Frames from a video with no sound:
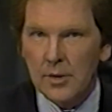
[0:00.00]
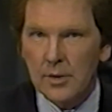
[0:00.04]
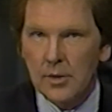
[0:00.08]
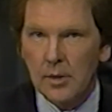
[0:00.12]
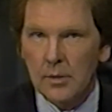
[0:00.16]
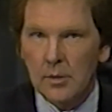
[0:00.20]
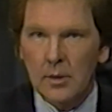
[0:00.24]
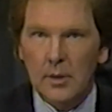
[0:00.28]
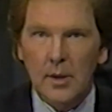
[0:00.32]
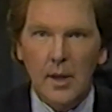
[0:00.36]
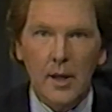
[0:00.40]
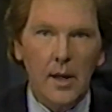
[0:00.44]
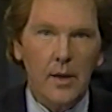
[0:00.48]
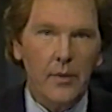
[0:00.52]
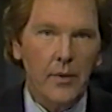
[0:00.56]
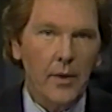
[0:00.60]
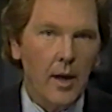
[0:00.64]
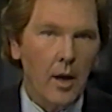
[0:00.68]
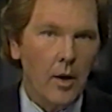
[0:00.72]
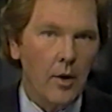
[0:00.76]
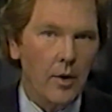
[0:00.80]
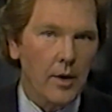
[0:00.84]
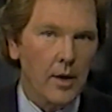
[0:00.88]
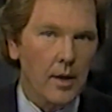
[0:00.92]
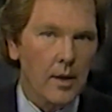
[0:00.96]
said today
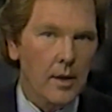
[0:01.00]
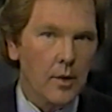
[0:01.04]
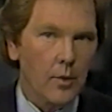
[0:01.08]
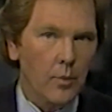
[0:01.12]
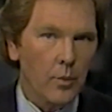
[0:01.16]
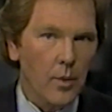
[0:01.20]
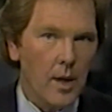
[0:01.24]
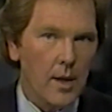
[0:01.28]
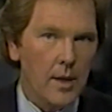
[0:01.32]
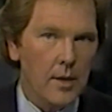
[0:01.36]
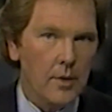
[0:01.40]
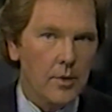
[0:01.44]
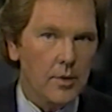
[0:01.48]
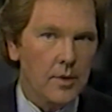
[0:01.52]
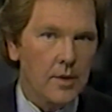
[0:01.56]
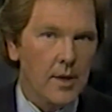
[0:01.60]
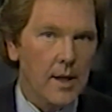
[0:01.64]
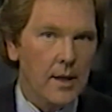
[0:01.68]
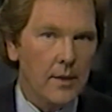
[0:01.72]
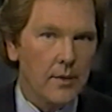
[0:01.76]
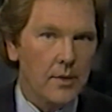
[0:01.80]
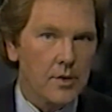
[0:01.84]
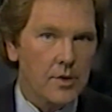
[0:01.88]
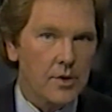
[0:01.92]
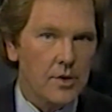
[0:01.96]
they are getting ready to
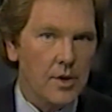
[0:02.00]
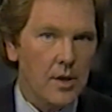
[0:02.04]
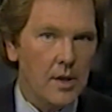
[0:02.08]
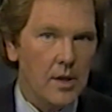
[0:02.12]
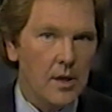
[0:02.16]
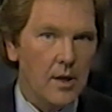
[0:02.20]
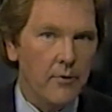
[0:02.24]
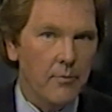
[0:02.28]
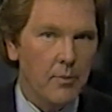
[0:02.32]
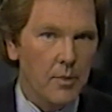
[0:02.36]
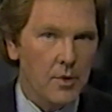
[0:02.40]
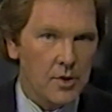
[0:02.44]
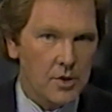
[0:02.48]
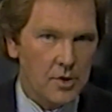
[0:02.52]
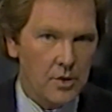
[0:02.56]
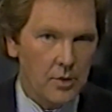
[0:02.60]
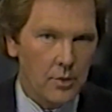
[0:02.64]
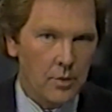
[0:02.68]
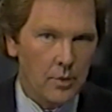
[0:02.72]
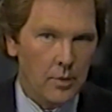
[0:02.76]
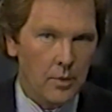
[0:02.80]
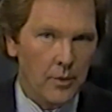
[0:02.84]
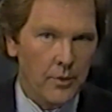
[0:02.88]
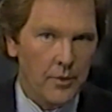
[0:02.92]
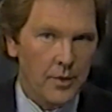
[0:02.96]
take the city of
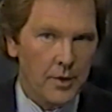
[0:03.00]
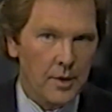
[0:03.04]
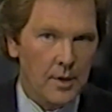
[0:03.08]
Mosul,